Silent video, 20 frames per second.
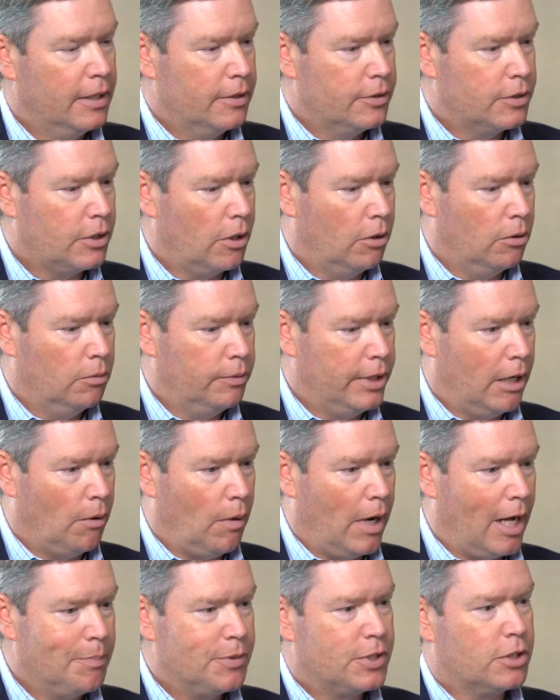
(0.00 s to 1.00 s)
So,
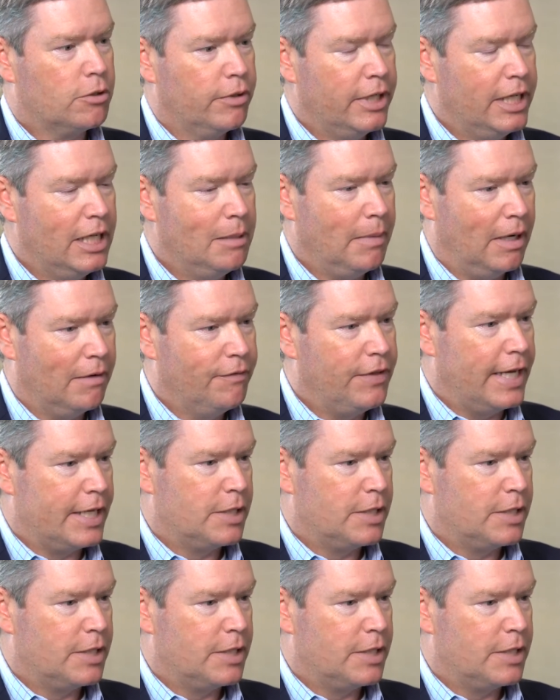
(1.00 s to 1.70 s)
upstream of the